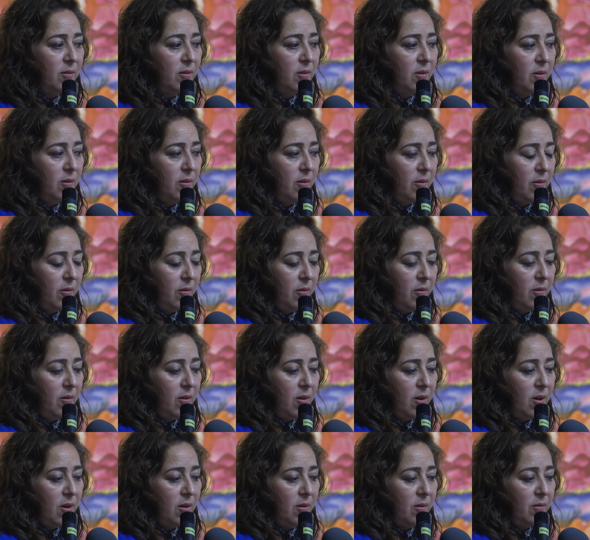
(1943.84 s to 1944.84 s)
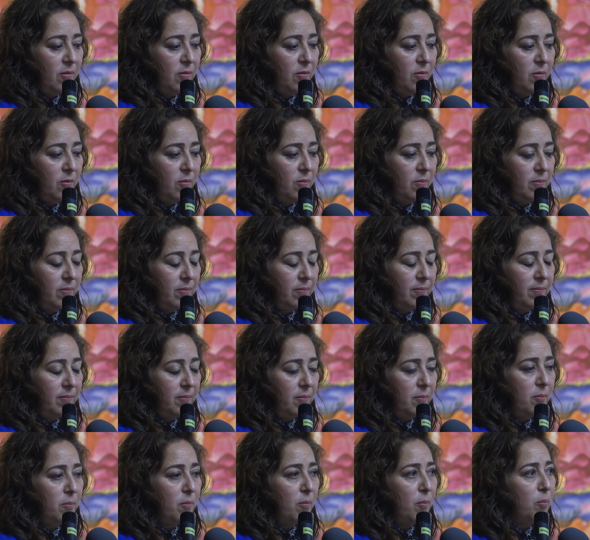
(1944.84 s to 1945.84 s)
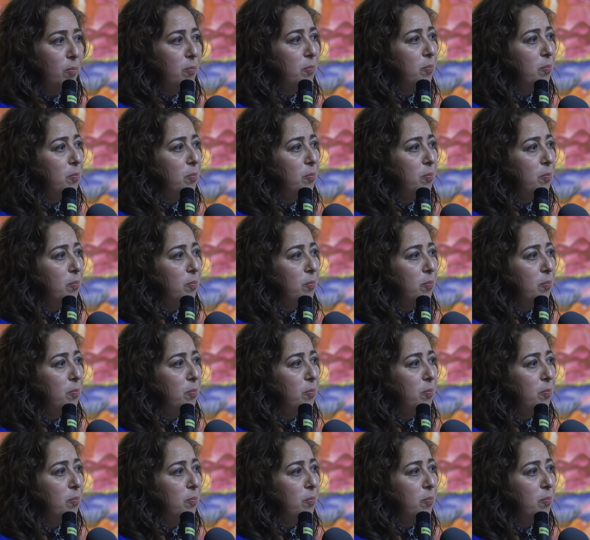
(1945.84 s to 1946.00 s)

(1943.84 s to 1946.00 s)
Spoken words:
[no speech]